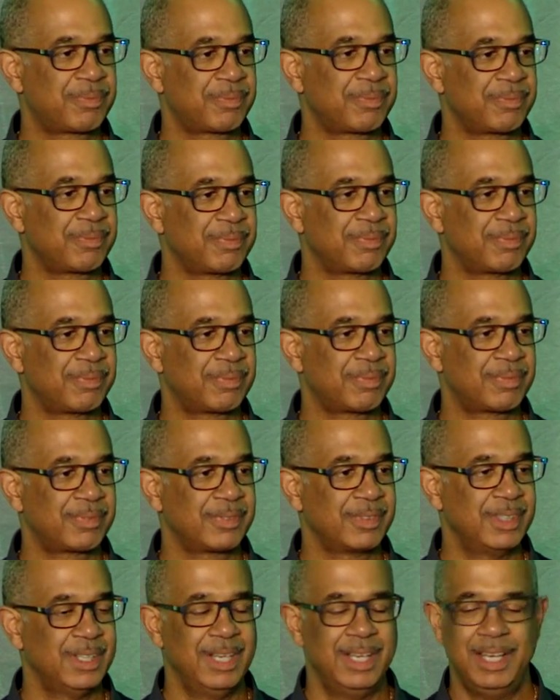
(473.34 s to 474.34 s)

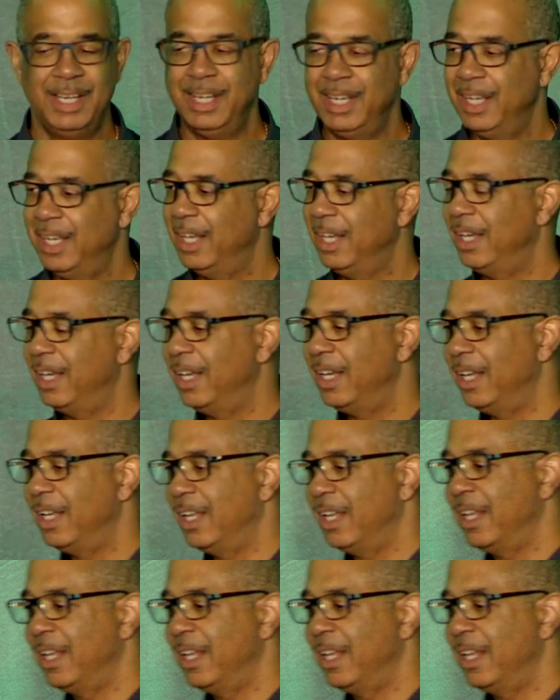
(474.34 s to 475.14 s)
(no one is talking)